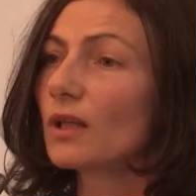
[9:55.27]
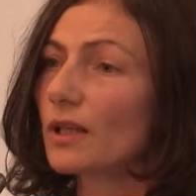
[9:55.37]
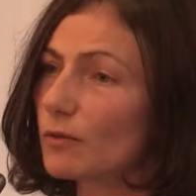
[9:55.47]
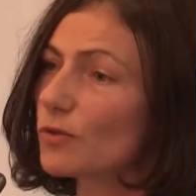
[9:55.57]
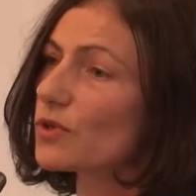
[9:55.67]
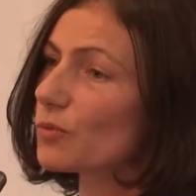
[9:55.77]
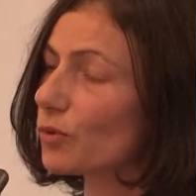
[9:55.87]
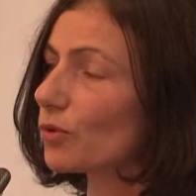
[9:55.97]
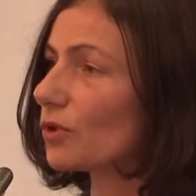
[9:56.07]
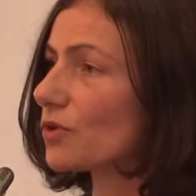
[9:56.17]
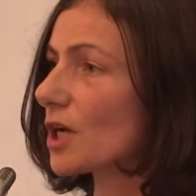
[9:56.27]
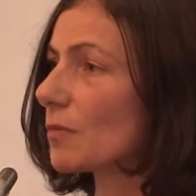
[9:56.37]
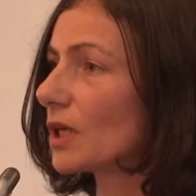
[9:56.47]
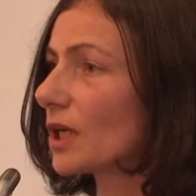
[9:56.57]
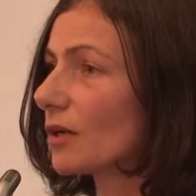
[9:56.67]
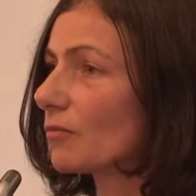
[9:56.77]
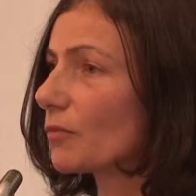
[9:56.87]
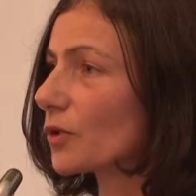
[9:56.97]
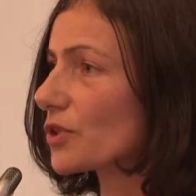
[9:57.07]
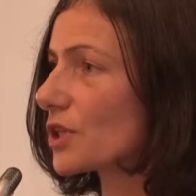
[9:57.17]
they will support you time and
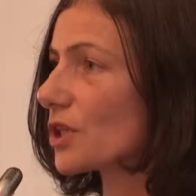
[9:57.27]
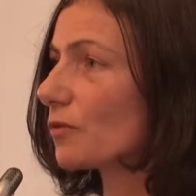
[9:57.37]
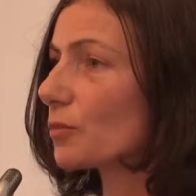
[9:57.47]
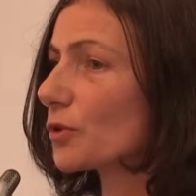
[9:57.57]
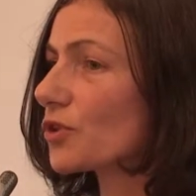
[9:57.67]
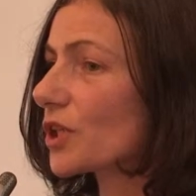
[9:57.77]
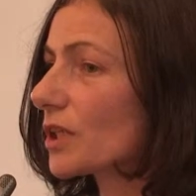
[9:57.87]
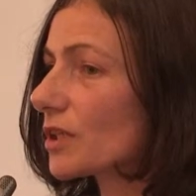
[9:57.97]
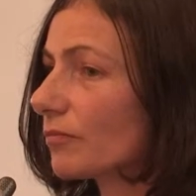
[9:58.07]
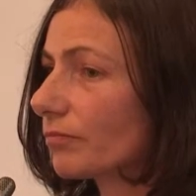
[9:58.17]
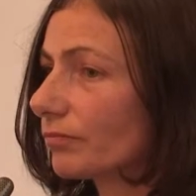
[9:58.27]
again, project after project.